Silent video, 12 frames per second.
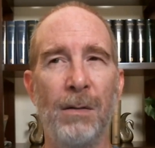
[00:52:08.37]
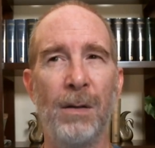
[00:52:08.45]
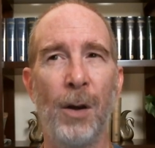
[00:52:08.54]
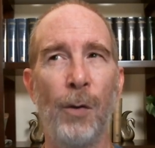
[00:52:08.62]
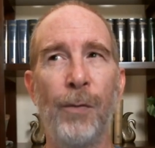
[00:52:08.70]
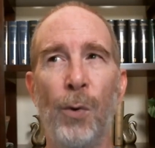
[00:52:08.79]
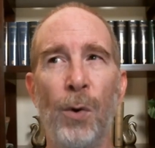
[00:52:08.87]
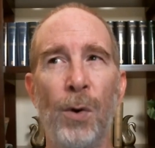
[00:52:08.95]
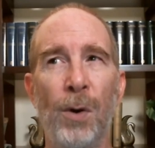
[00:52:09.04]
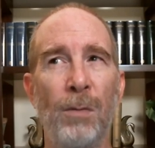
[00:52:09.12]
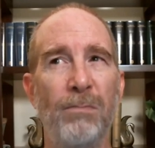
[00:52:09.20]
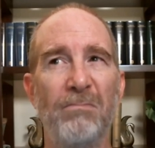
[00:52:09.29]

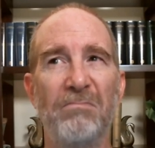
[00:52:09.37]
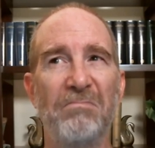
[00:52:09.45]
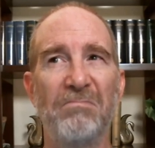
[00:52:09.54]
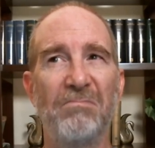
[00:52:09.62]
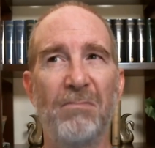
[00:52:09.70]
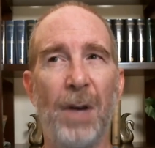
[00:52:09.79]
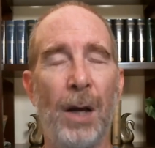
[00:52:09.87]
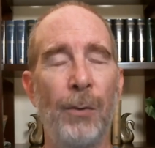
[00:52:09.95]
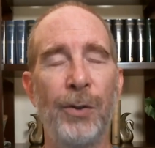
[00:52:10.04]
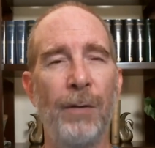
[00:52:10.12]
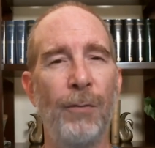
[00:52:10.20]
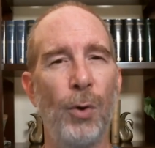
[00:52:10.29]
therefore I was
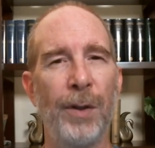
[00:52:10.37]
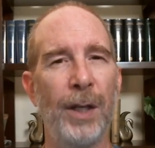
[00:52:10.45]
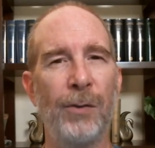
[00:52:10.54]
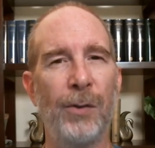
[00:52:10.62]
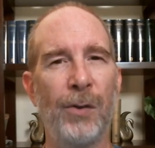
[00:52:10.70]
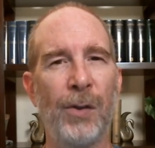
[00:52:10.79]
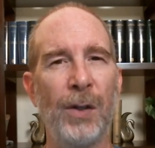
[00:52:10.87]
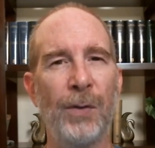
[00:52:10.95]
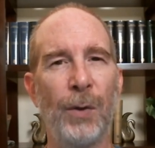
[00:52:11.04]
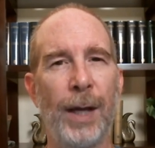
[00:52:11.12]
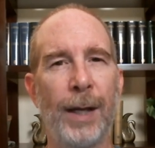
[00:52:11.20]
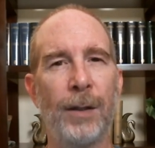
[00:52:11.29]
never all that
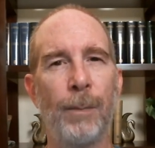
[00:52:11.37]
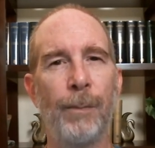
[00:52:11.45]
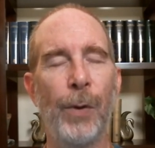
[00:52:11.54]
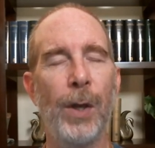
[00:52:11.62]
successful at them.